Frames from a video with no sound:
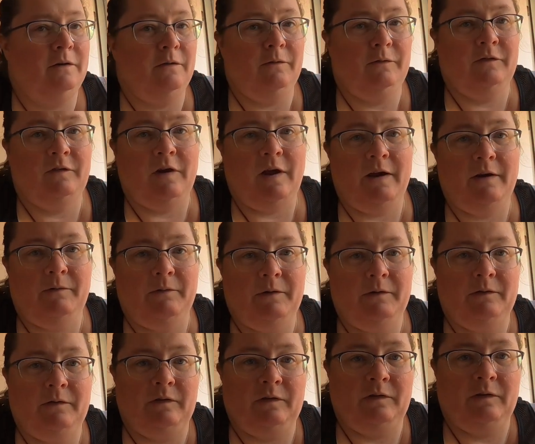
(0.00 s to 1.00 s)

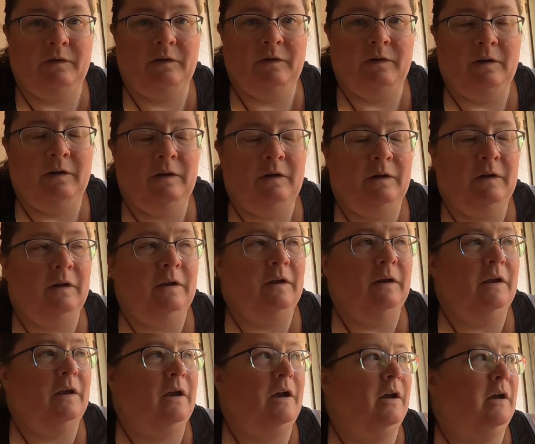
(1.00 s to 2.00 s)
sirens
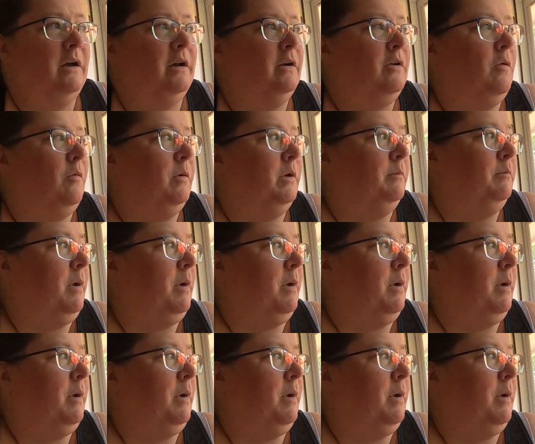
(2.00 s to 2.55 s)
going